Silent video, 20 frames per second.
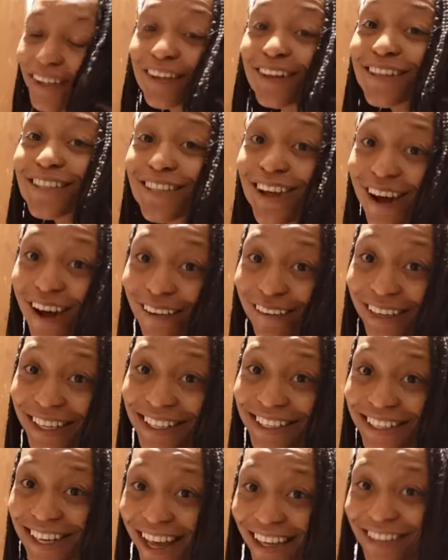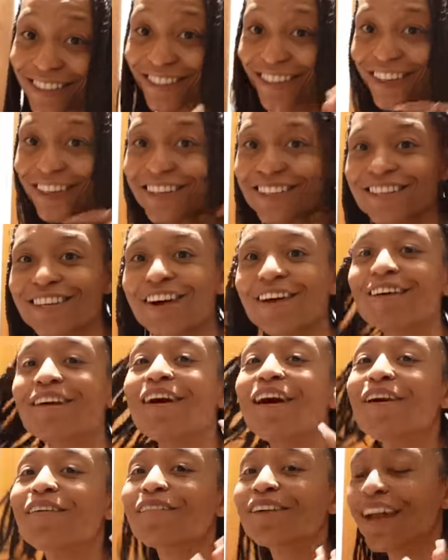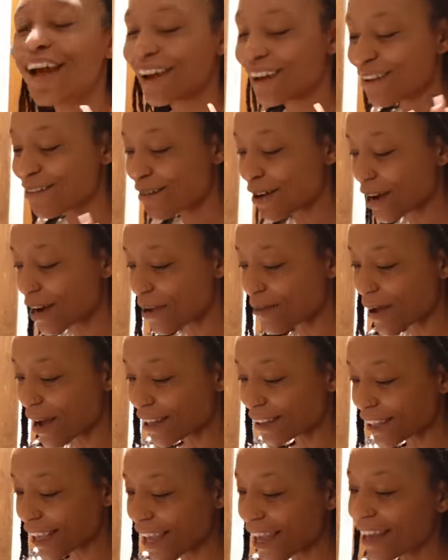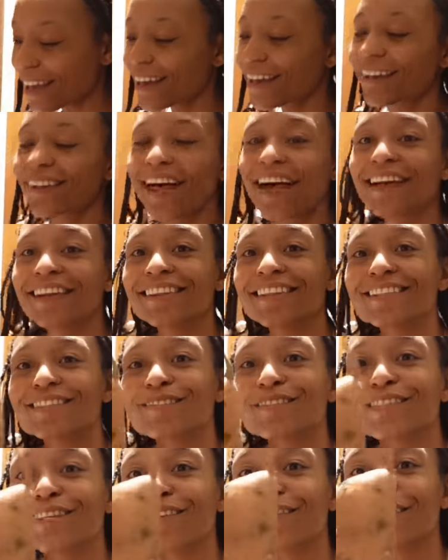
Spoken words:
there's always next year, so we're not gonna worry about that. Like, this was a